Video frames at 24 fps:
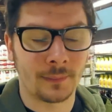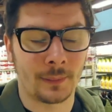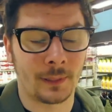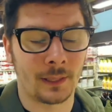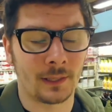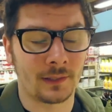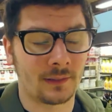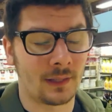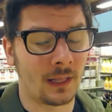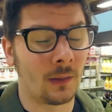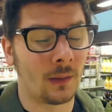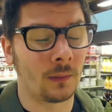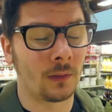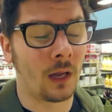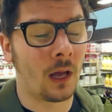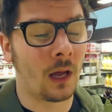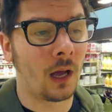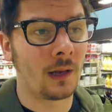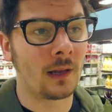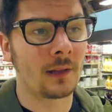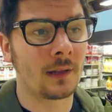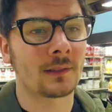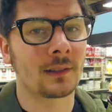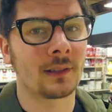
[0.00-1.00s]
because that would
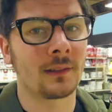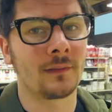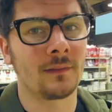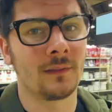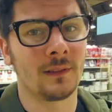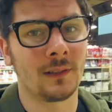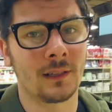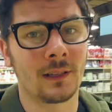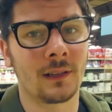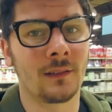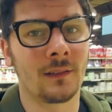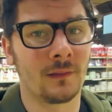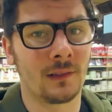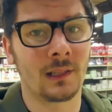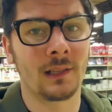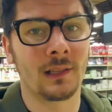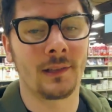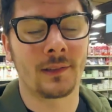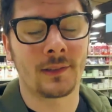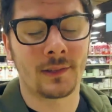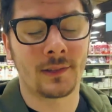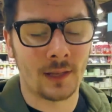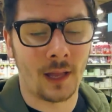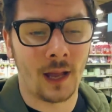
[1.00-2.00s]
honestly really, really
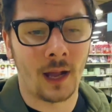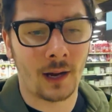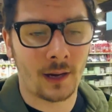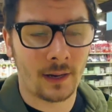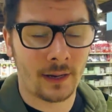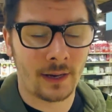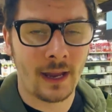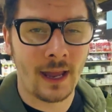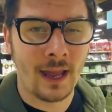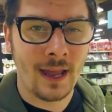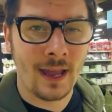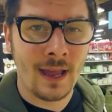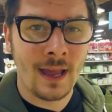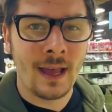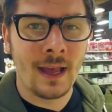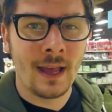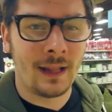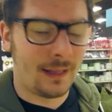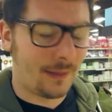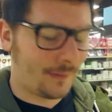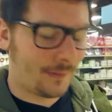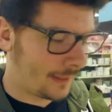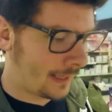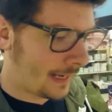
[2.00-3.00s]
suck
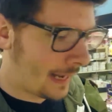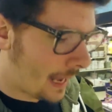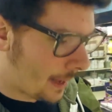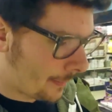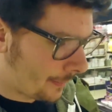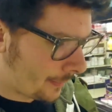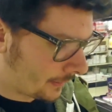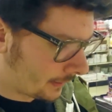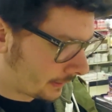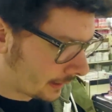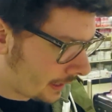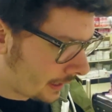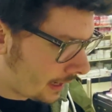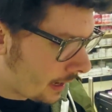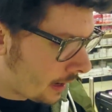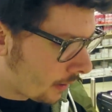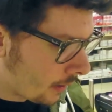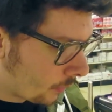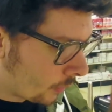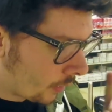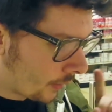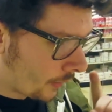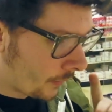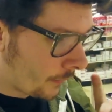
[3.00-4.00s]
if that happened.
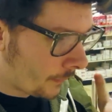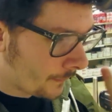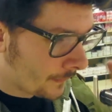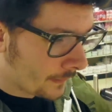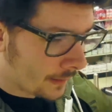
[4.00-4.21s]
Well,